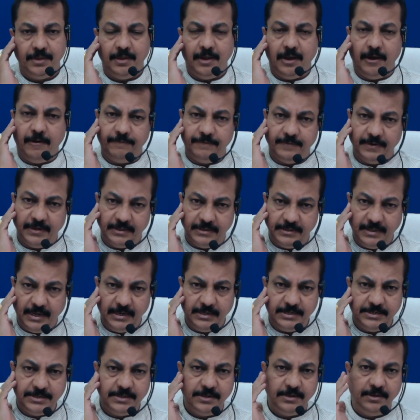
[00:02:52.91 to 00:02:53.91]
After
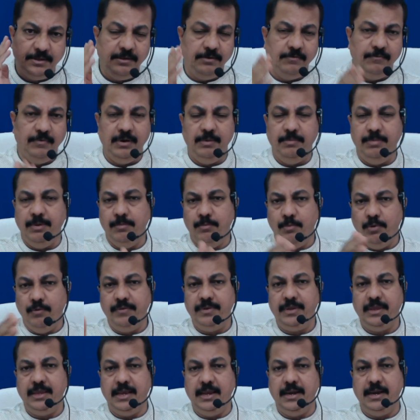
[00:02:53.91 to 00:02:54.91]
that, we'll be
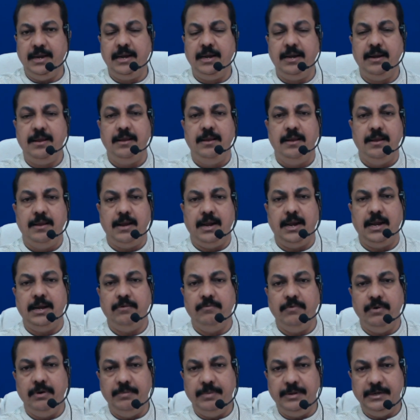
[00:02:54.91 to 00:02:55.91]
moving ahead and
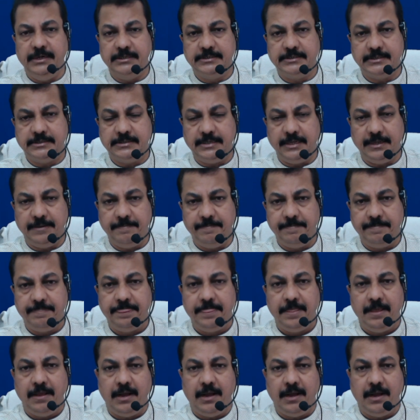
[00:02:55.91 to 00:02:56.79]
we'll be discussing